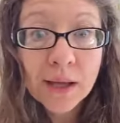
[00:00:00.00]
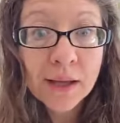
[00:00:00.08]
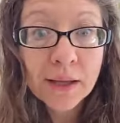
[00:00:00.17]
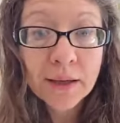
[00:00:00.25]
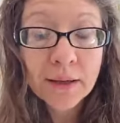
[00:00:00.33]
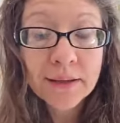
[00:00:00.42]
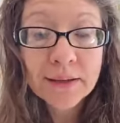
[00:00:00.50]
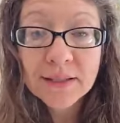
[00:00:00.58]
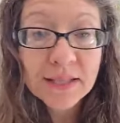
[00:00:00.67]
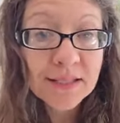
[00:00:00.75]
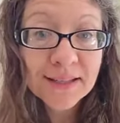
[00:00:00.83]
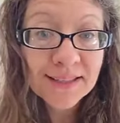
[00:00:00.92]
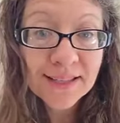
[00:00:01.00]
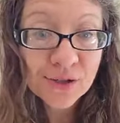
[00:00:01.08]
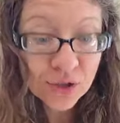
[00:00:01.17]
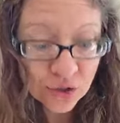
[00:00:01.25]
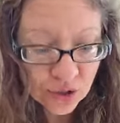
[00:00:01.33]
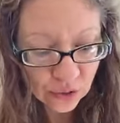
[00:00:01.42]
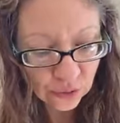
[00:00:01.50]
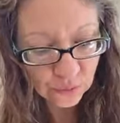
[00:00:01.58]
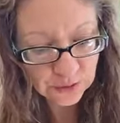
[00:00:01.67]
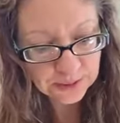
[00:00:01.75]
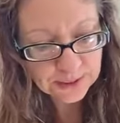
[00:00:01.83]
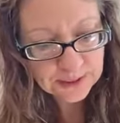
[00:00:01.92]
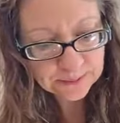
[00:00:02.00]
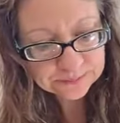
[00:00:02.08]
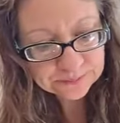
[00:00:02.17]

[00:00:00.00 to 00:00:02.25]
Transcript: and see success in your health and wellness.